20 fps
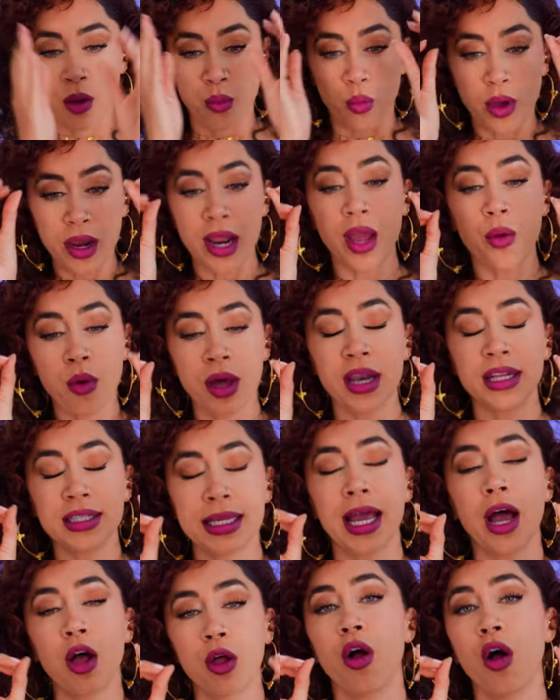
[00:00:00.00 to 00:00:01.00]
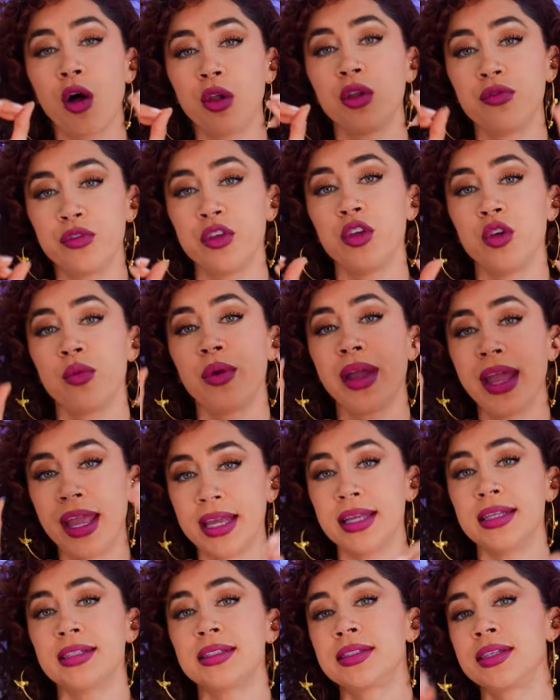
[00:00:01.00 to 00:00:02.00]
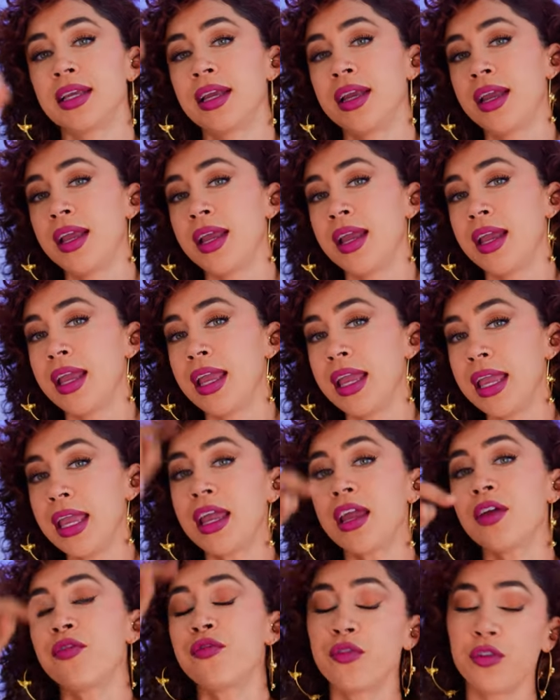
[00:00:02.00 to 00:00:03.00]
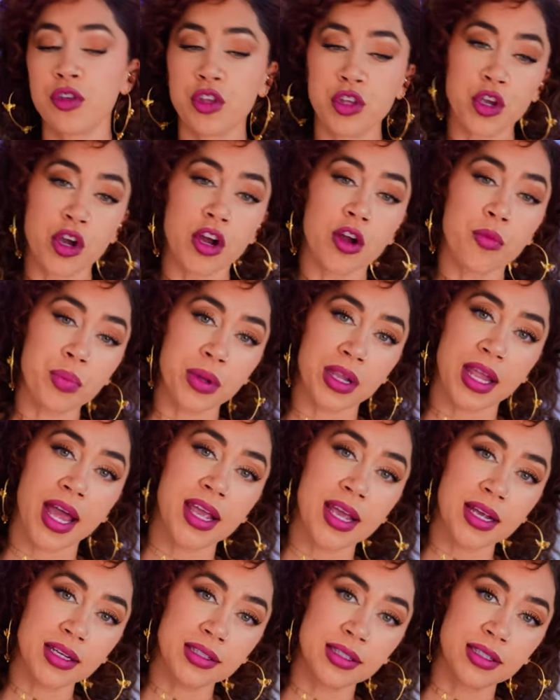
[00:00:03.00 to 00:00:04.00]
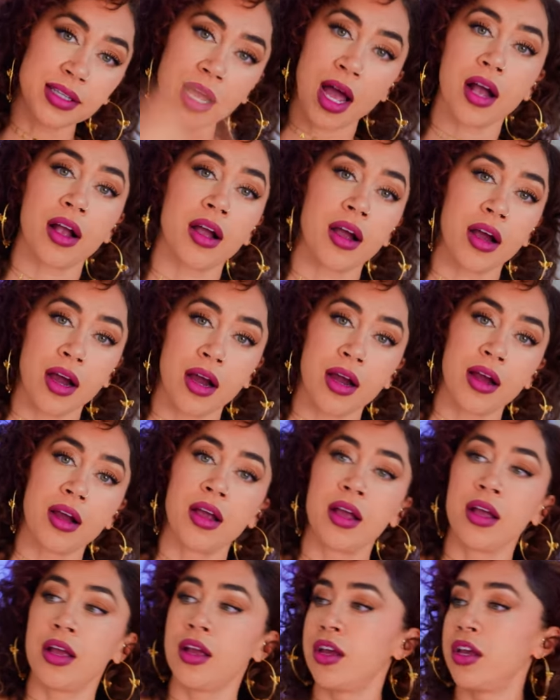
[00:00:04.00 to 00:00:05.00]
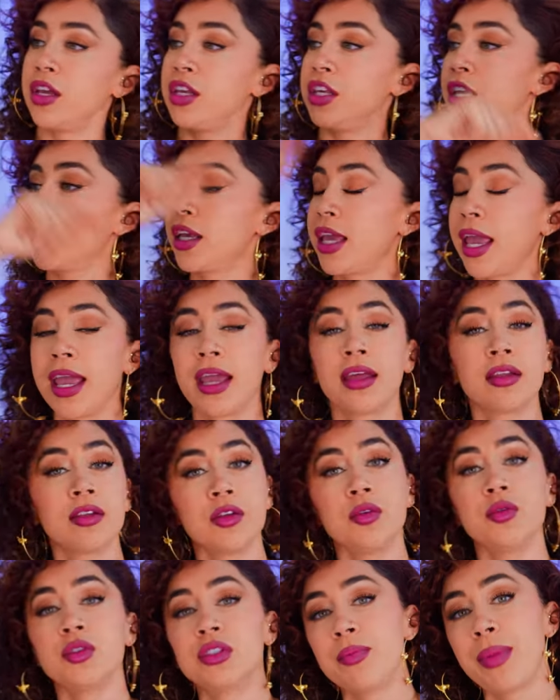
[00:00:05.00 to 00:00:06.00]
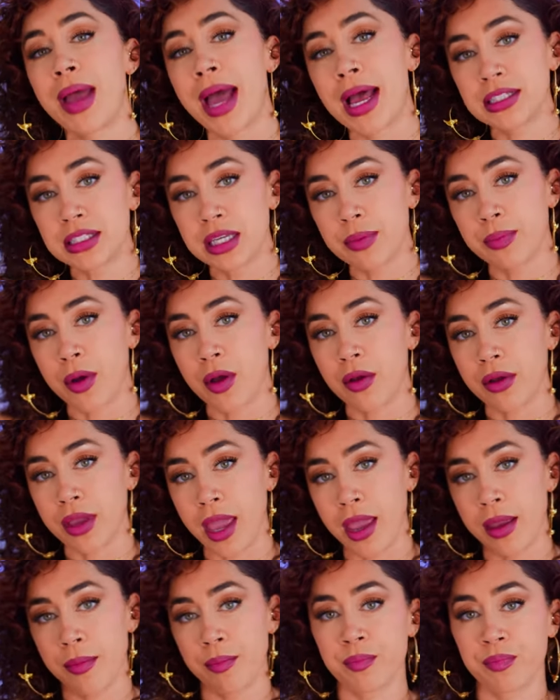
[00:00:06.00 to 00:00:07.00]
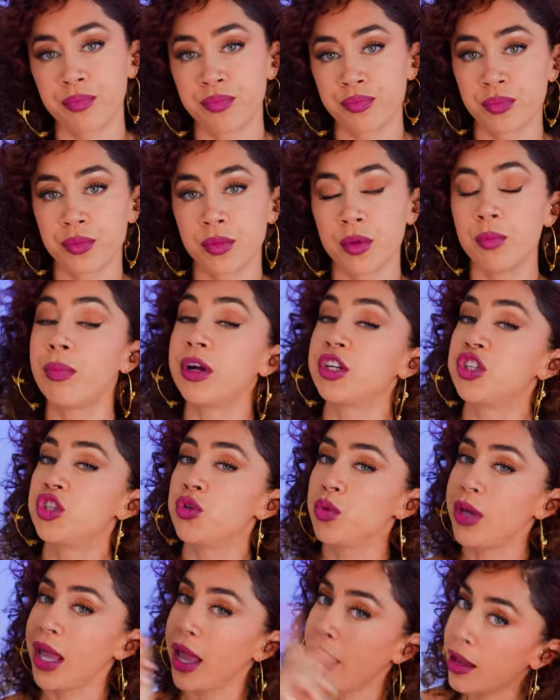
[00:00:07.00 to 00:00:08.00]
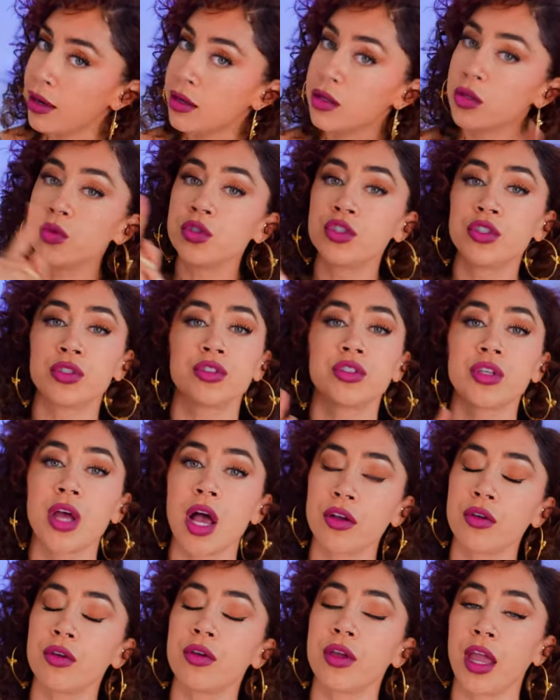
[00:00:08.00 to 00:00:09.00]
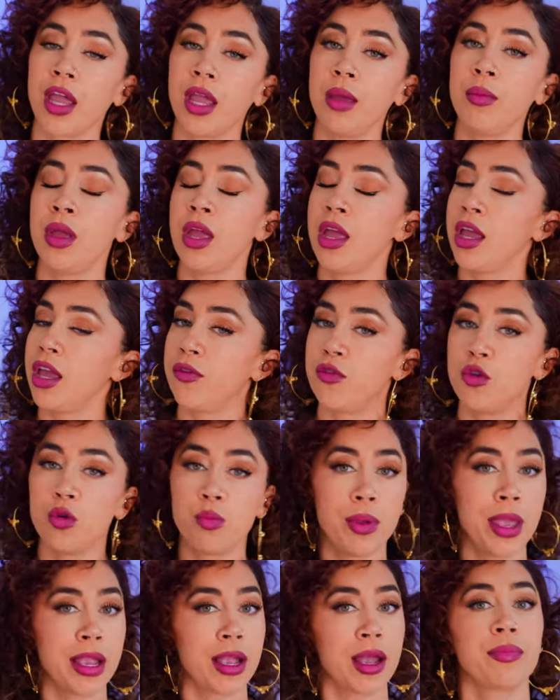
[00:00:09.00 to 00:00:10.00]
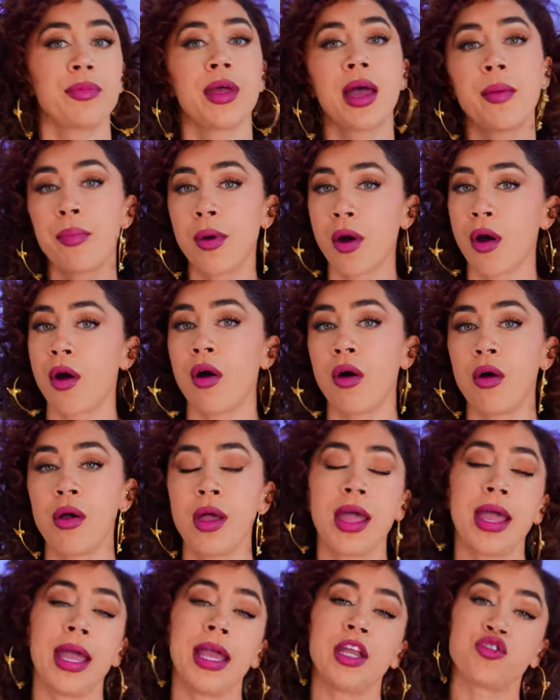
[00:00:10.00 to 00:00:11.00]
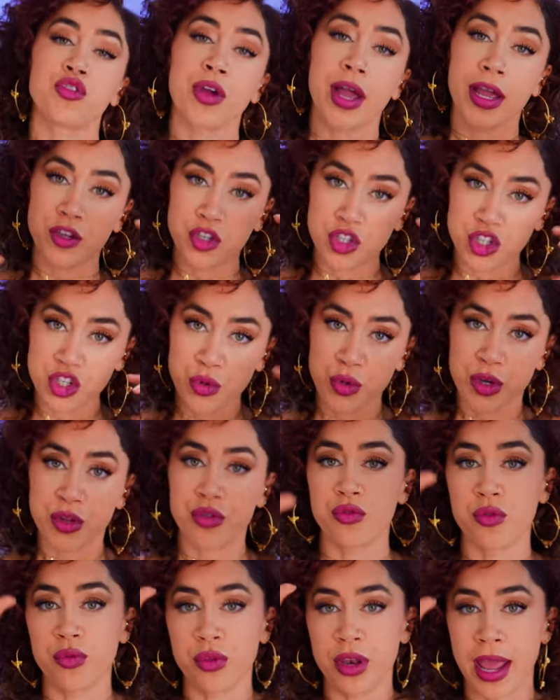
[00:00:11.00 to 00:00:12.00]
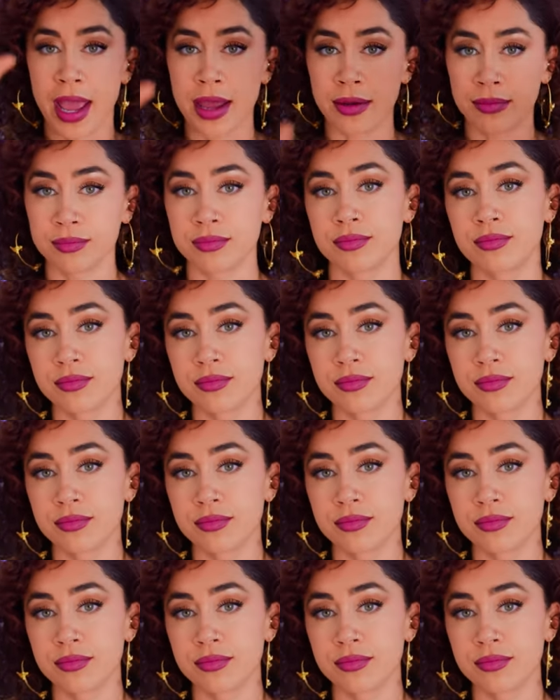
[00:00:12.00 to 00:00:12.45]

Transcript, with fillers: And what I want to tell all of you is if you're playing soccer, you can't lose a basketball game. But you can lose your soccer game if you pick up that ball and try and shoot it through the net.